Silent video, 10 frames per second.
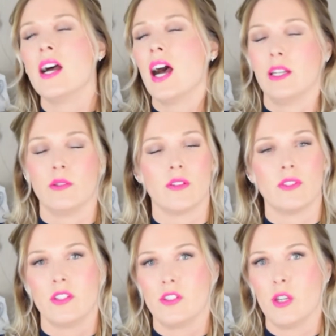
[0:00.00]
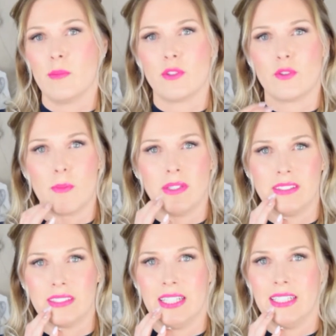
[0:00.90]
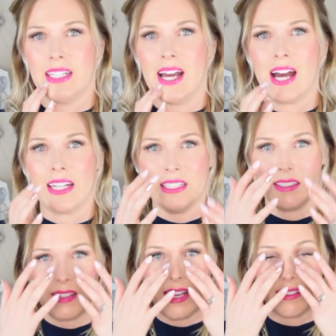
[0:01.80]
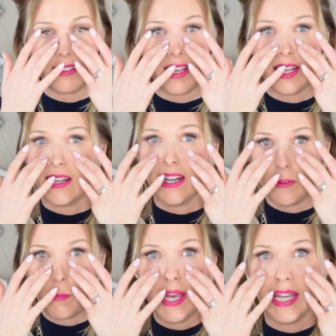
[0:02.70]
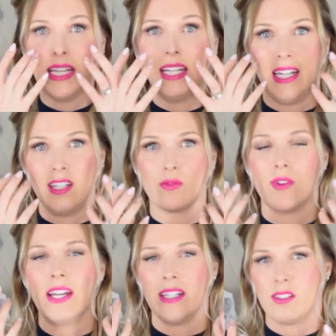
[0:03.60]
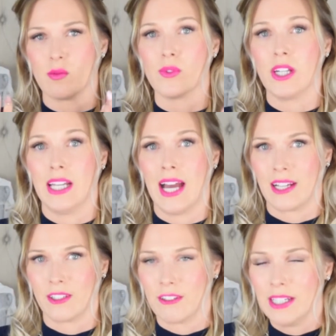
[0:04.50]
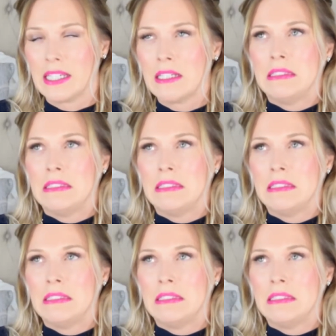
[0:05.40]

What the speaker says: and it was obviously too much for my skin, and it's, as I say, it's peeling, it's red, it's really angry.